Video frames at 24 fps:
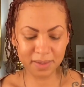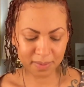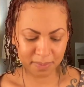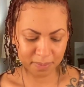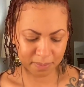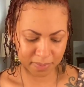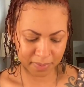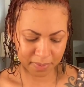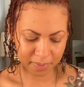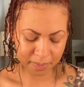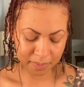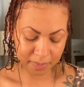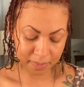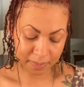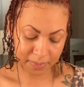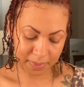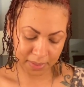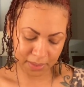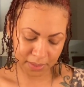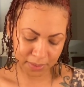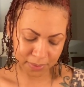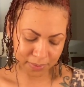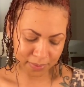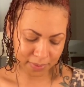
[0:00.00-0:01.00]
and purple, but
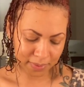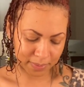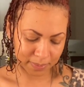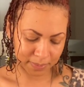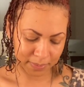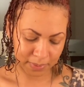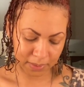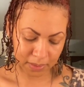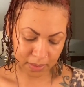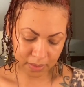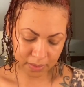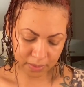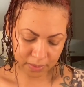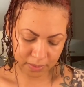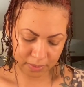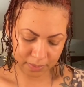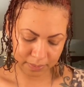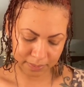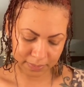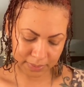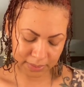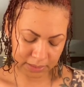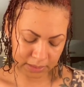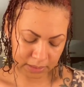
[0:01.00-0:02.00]
no, I'm gonna
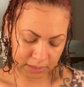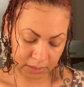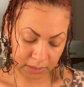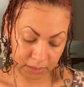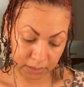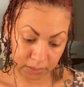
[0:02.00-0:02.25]
let's see.